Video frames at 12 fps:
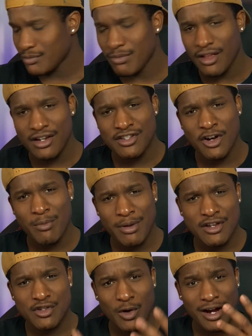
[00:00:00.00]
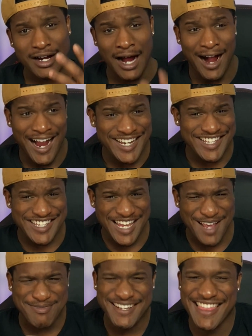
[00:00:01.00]
Terpenes are a
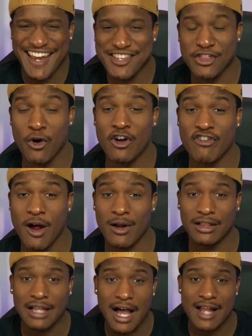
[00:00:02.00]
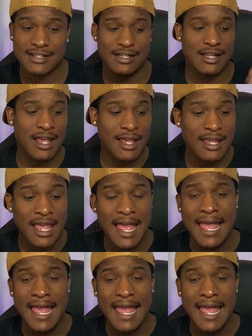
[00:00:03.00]
concept that is thrown around a lot today